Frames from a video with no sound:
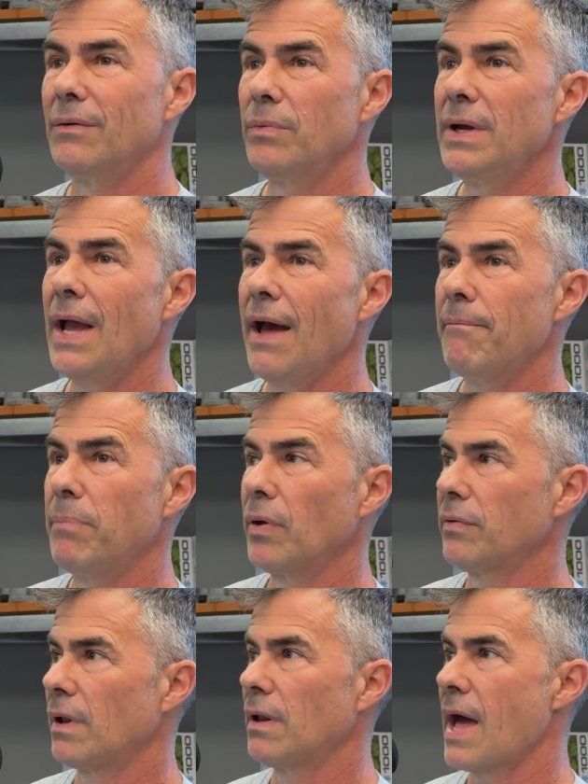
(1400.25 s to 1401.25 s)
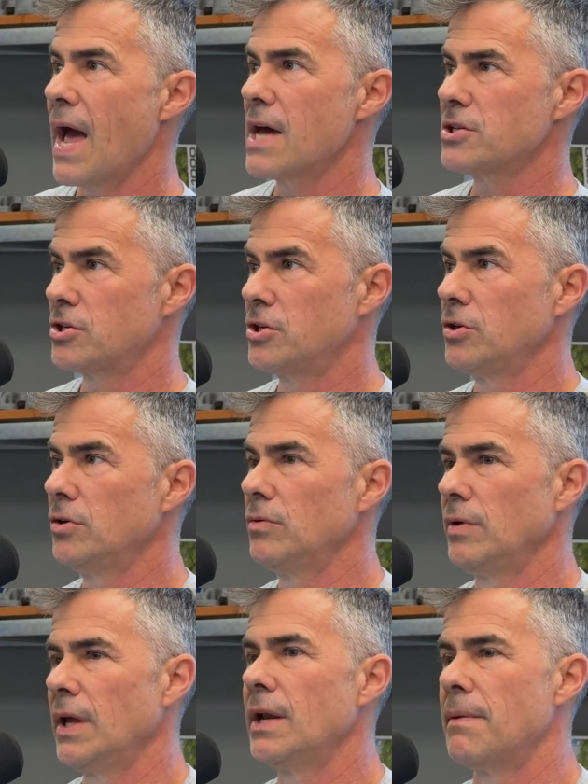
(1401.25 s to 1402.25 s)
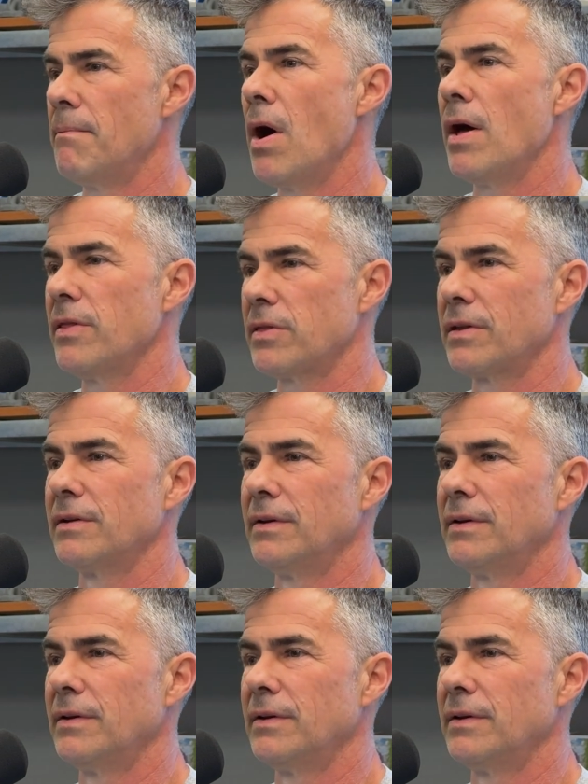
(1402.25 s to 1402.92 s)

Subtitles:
have built the last 2 in a month.